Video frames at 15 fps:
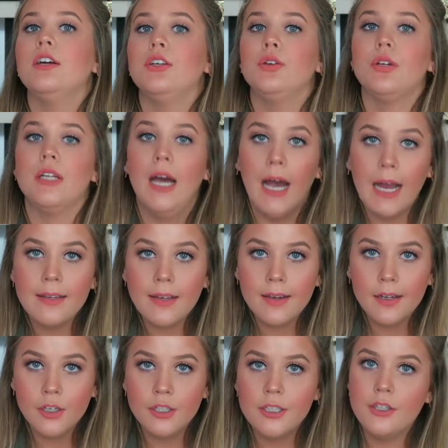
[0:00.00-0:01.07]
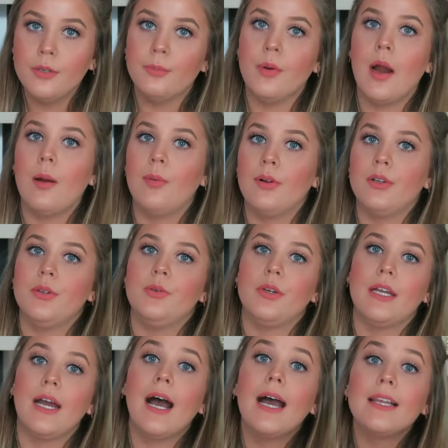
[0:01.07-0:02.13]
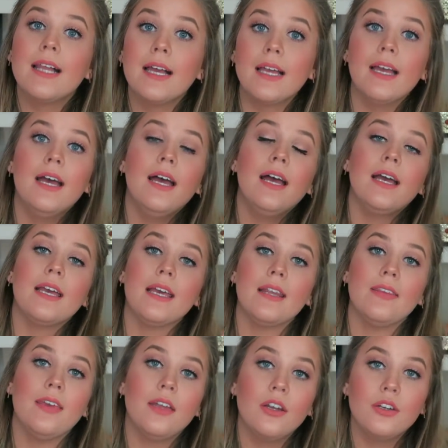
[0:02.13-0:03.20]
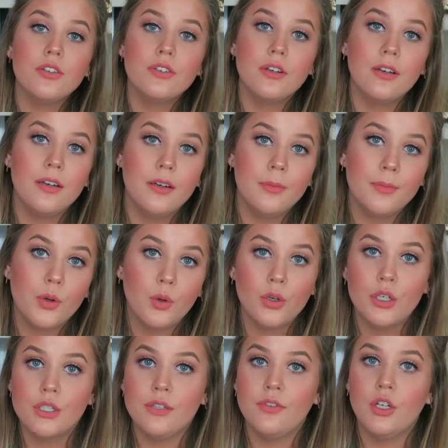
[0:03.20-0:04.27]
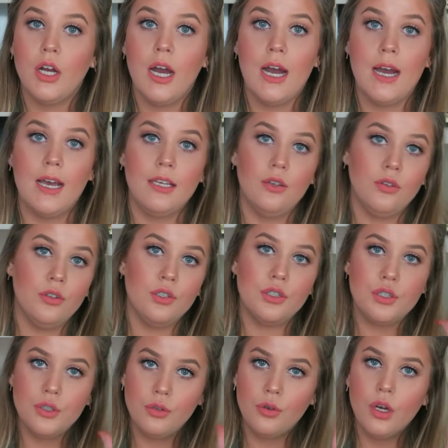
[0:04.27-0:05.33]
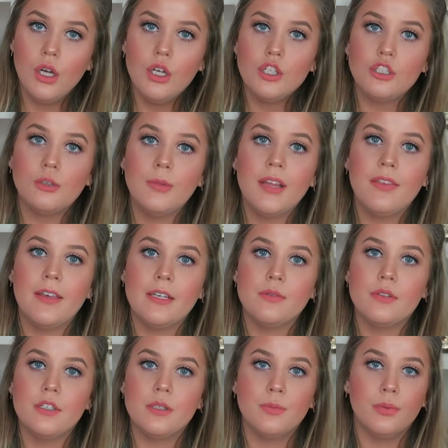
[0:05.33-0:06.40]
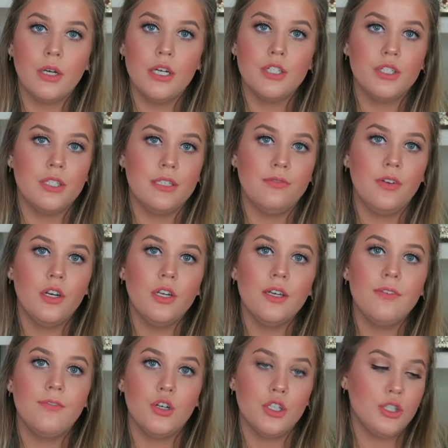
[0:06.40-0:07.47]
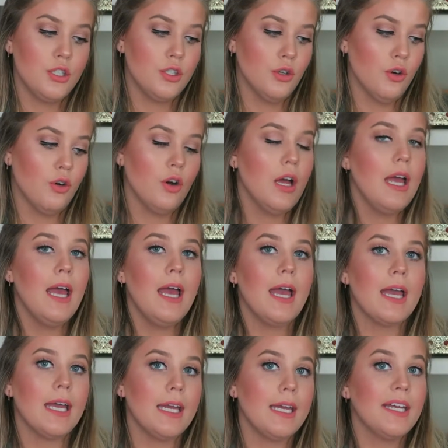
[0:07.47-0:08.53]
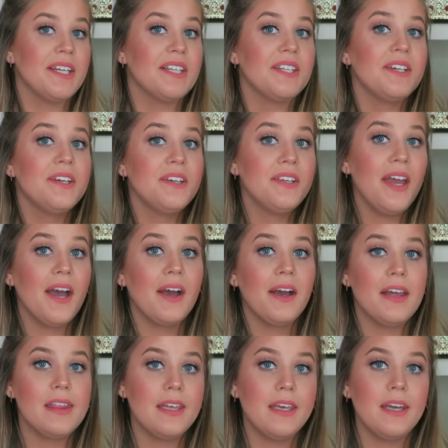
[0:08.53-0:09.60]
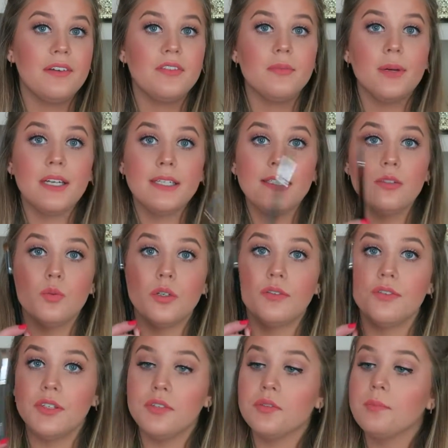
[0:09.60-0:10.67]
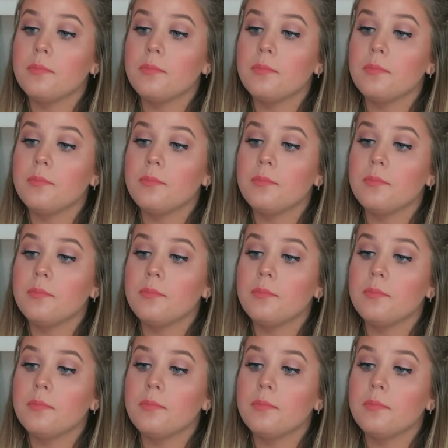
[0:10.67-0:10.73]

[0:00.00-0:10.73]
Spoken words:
You can highlight underneath your brow bone. You can highlight in the inner corners of your eye. You can just do so many things with this brush. It's very versatile, and yeah, I think everybody needs one of these.